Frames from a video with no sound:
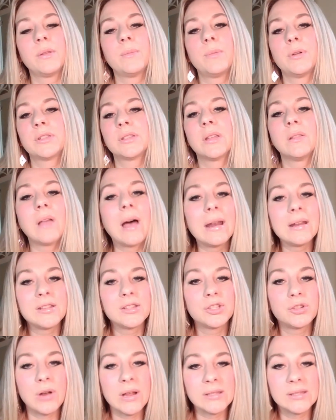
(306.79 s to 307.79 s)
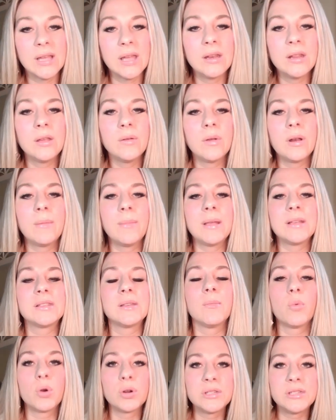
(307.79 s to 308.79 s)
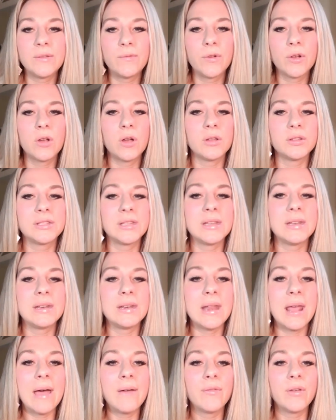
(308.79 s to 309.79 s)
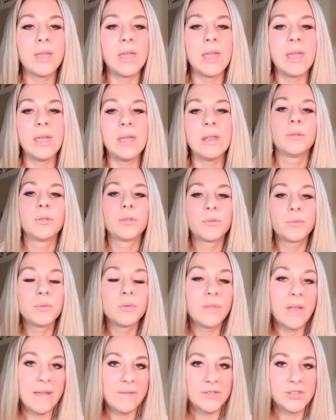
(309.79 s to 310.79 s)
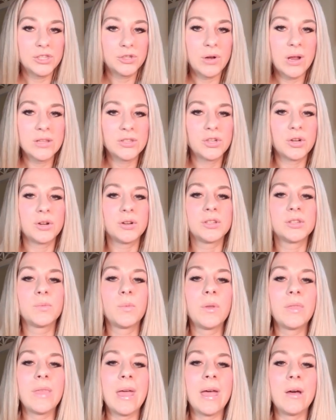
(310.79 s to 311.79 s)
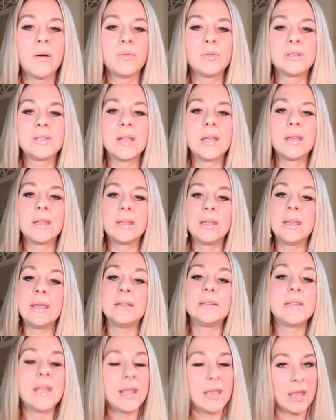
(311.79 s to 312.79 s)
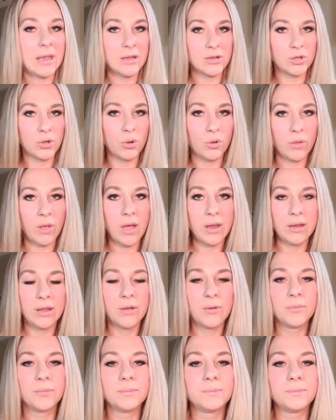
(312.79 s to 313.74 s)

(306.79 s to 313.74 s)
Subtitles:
puts a lot of stress on you, and it makes it more difficult to navigate through life stressors without it taking a toll on you.